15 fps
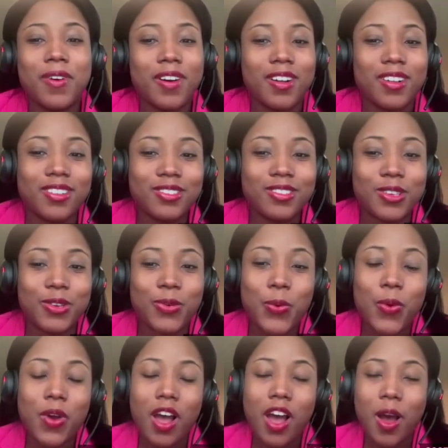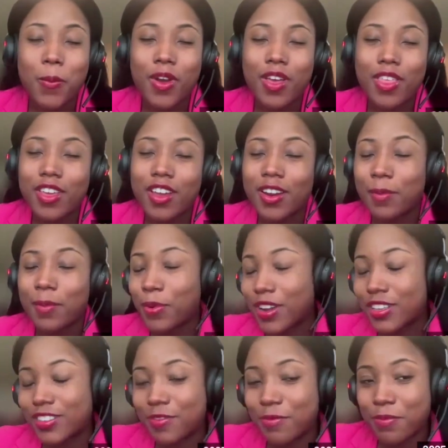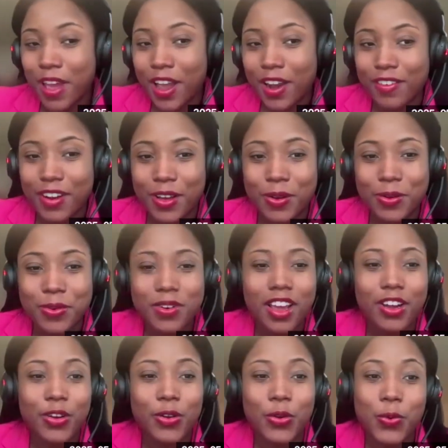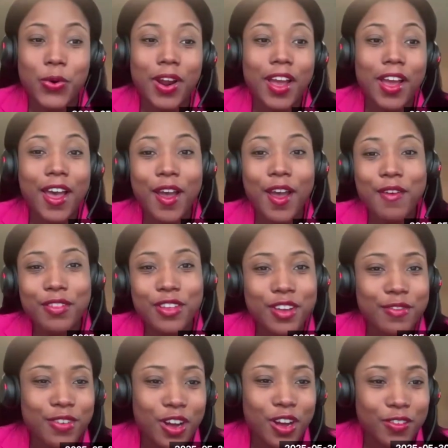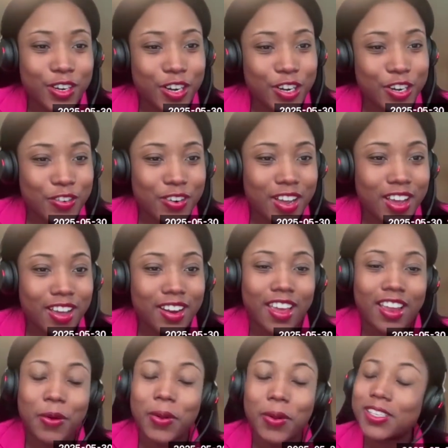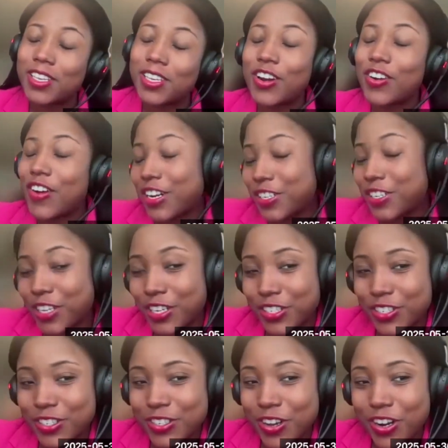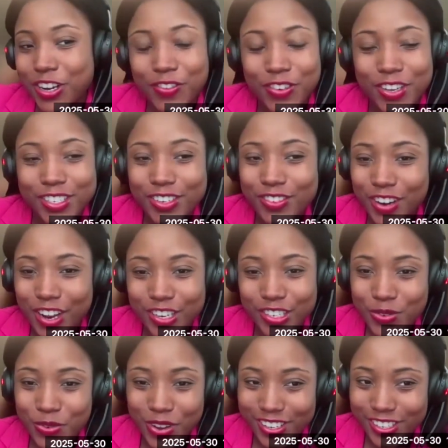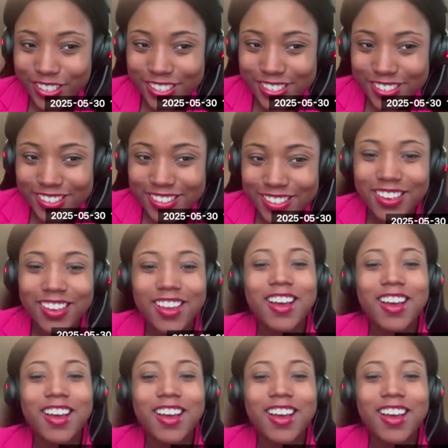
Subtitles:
Well, you come with an impressive background. I know you were heavily involved in undergrad, and I would say congratulations on your recent graduation.